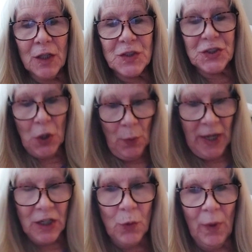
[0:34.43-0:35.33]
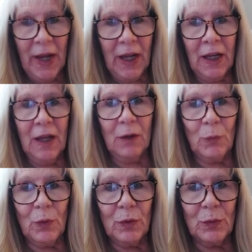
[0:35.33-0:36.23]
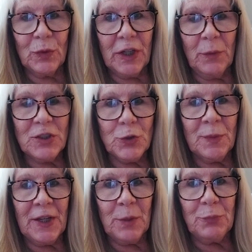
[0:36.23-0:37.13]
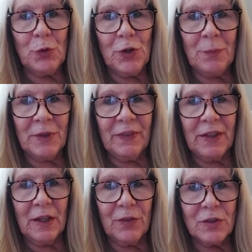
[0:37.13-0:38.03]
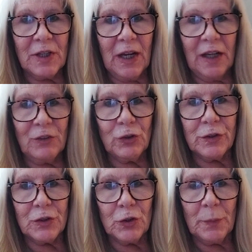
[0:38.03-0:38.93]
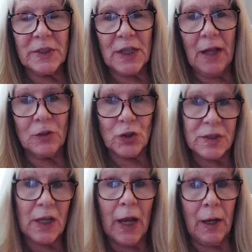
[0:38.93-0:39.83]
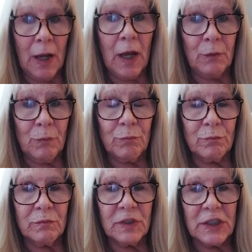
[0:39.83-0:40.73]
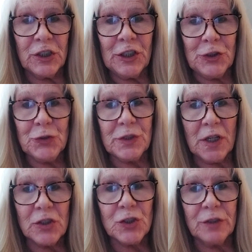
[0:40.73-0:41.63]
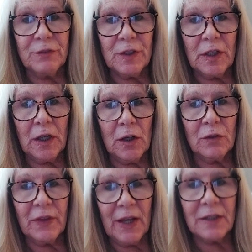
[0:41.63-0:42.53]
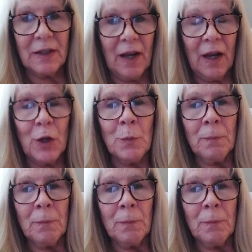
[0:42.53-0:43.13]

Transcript: So anyway, when I went to my appointment the other day to the dermatologist, I did an introduction video that day